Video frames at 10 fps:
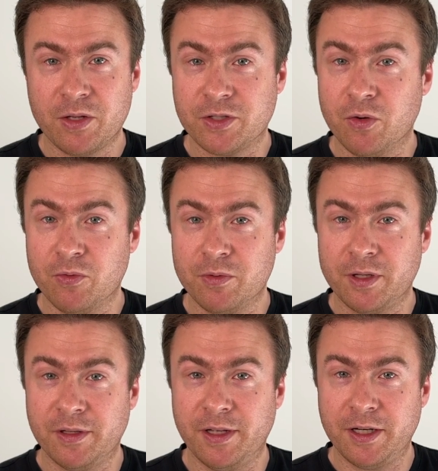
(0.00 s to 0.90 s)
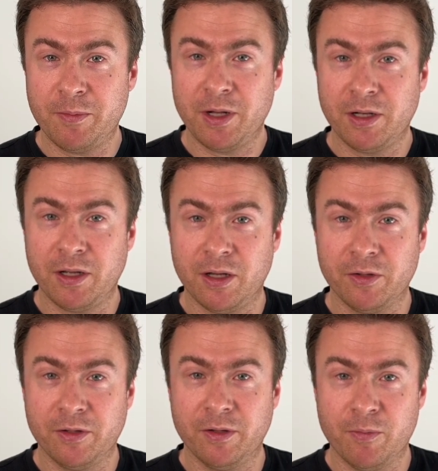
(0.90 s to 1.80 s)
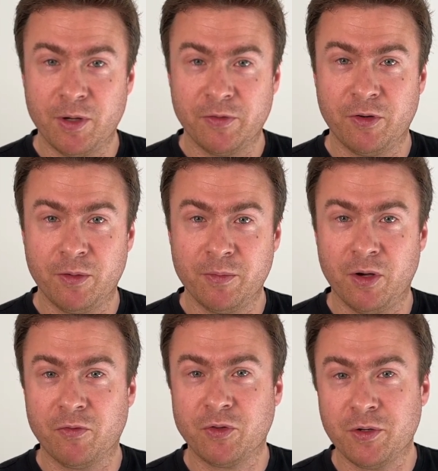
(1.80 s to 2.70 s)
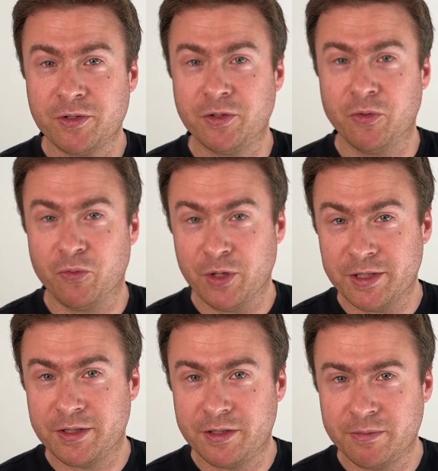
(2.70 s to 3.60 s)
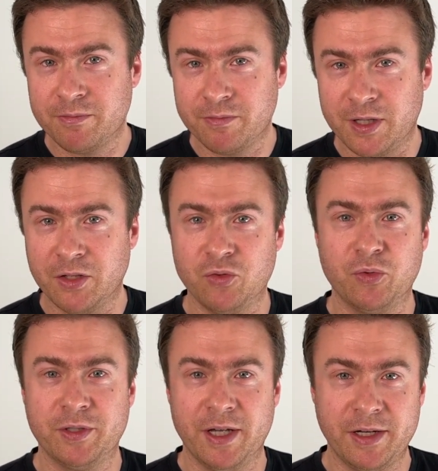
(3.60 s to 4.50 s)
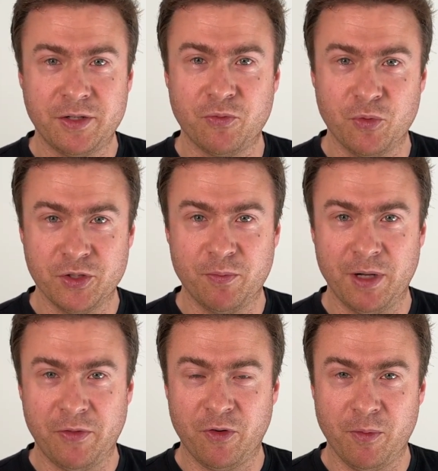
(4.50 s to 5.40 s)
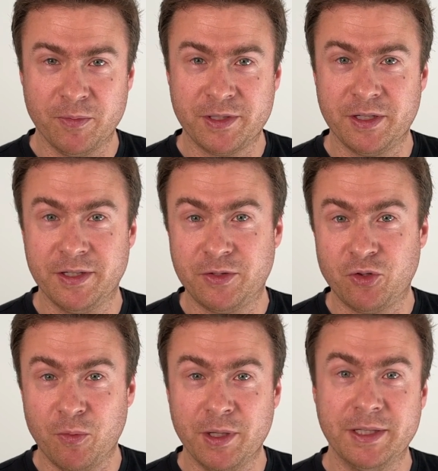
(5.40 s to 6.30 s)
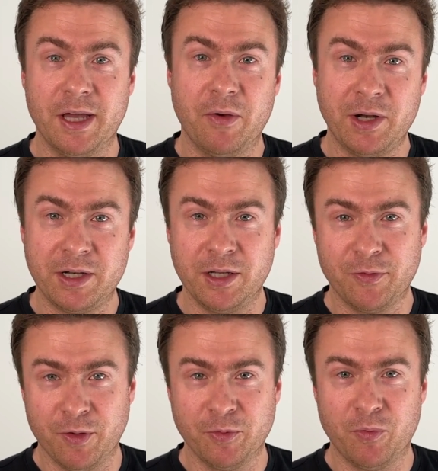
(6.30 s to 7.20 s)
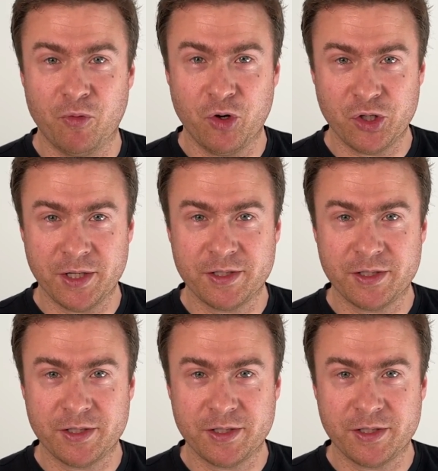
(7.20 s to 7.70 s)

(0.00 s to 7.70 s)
So Decamel on the platform, of course, the risk that you take with the platforms is coming directly from the project.